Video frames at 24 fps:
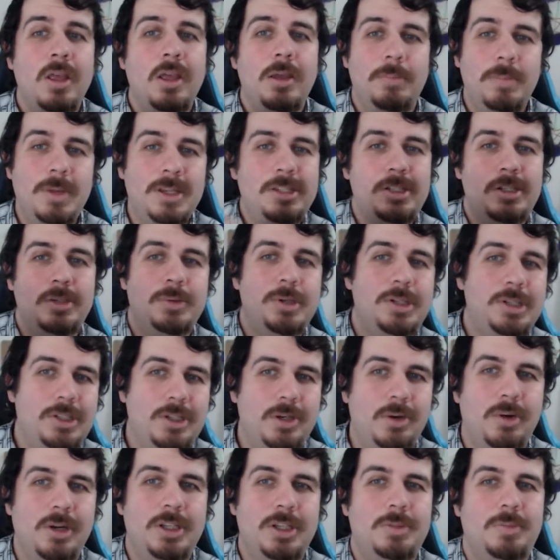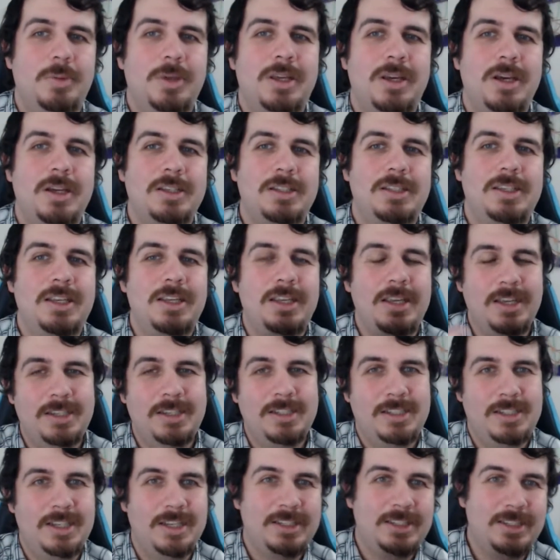mystery stories because he
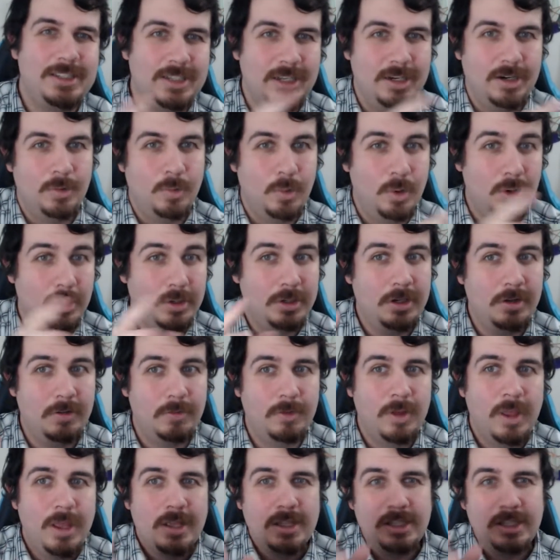exists in a world of